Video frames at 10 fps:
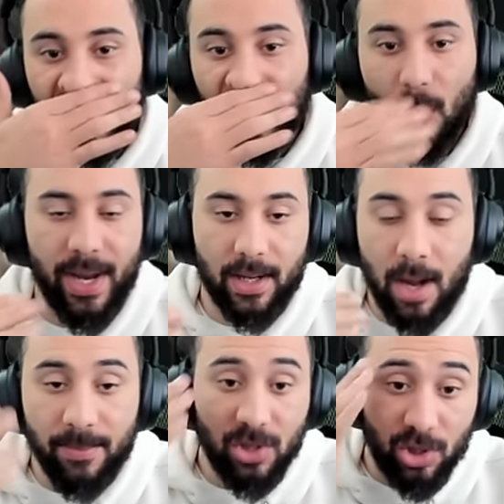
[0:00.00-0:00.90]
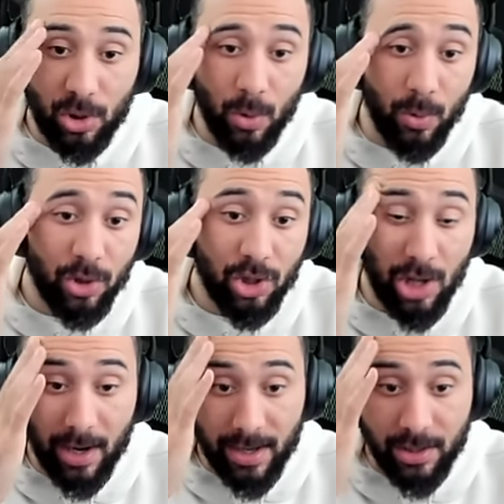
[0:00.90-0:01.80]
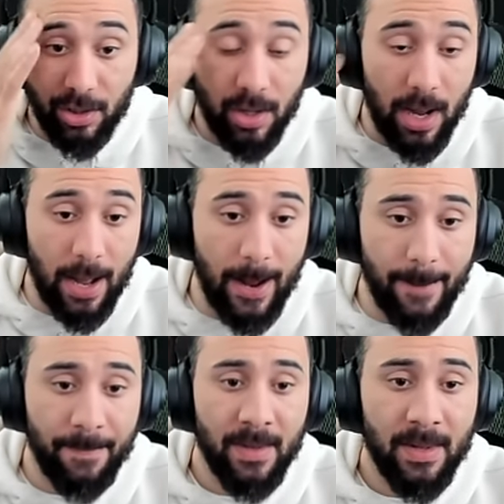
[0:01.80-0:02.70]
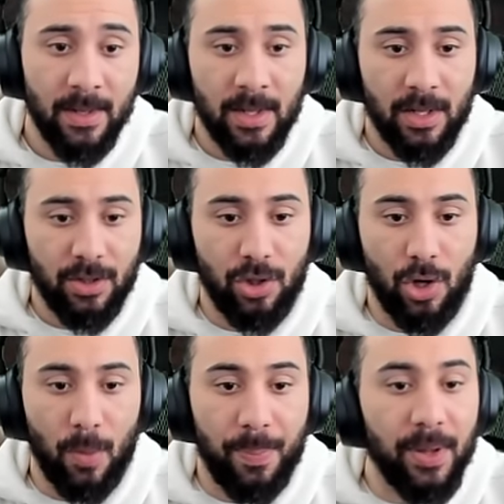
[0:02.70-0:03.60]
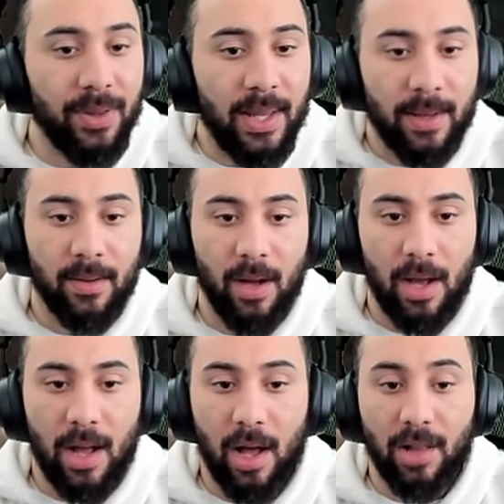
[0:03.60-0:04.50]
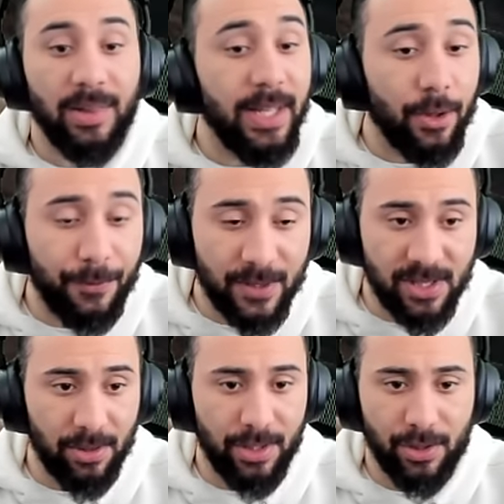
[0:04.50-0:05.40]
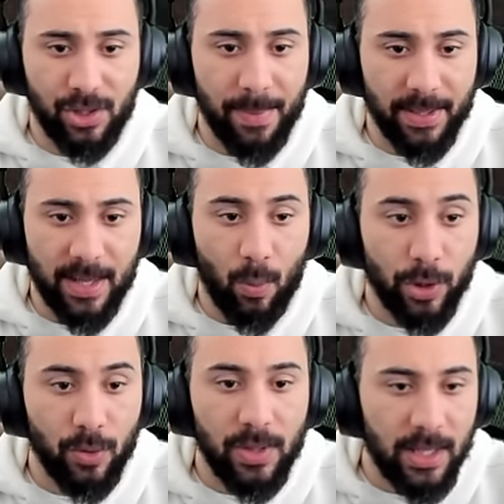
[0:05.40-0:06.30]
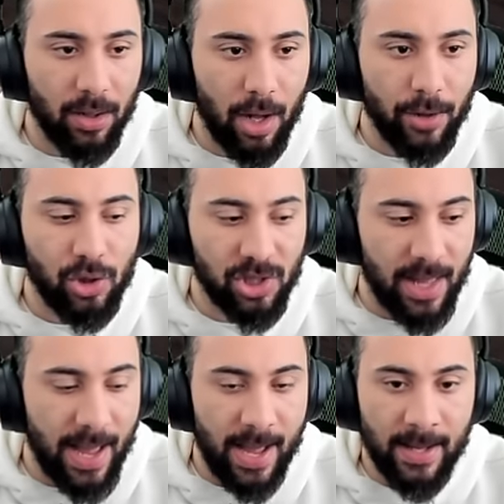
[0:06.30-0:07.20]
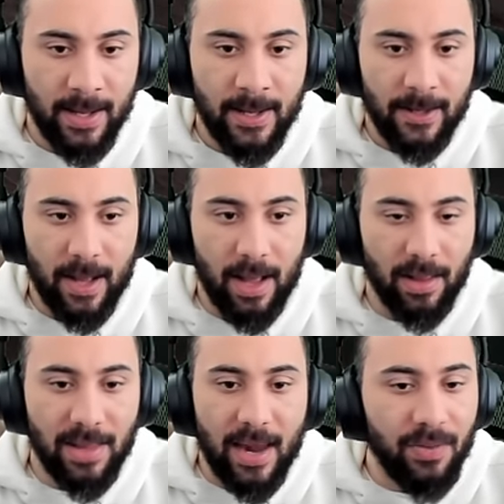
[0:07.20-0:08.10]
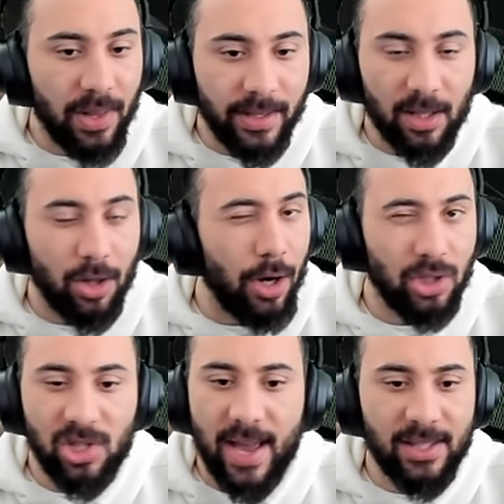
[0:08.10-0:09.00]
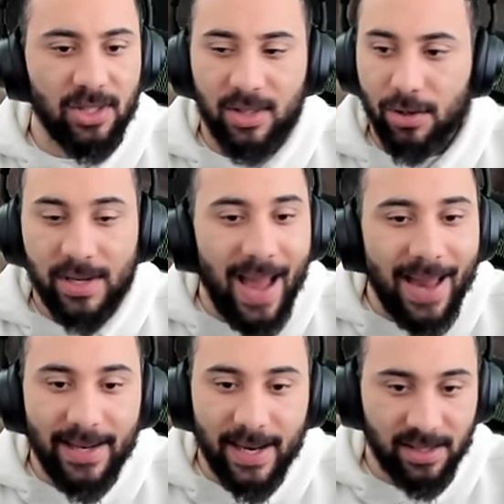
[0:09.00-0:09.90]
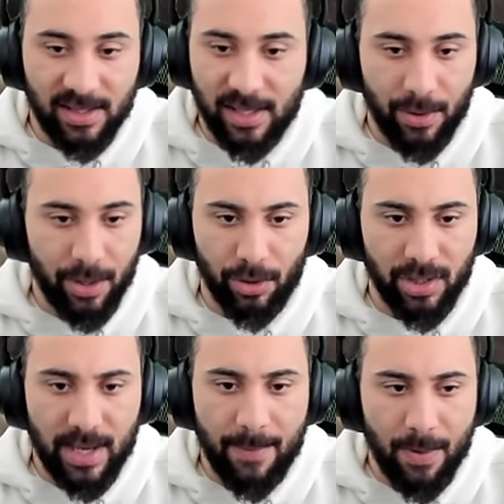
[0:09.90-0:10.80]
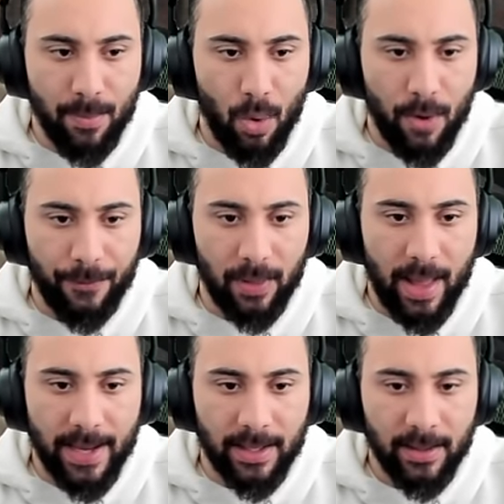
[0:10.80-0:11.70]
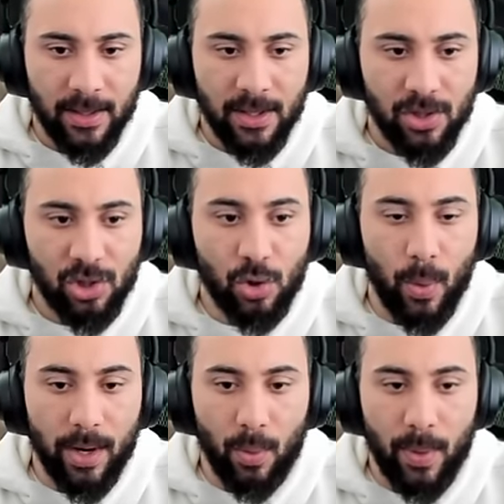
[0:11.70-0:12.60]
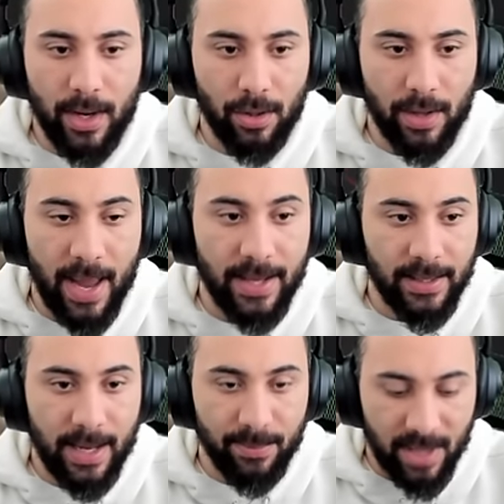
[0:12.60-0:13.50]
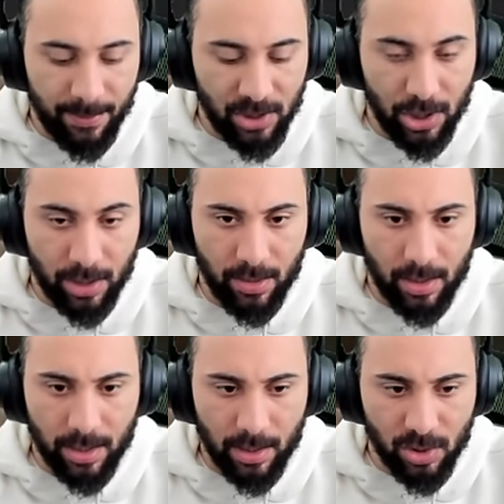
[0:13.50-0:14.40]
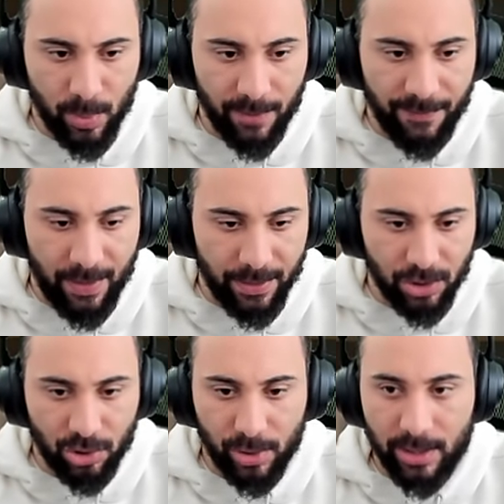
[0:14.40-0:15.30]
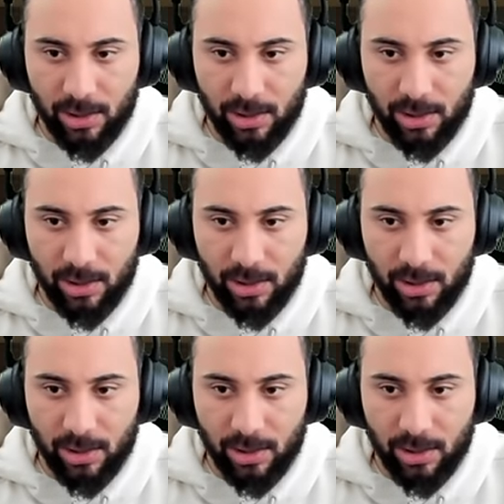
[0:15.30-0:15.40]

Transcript: When it comes to starting, uh, you know, building uh, a leader facility or something like that, where you need a large slot. Uh, a lot of the like the large slots, they're not necessary early game. They're more for like squaring away your end game type shit. Okay, so we can follow these train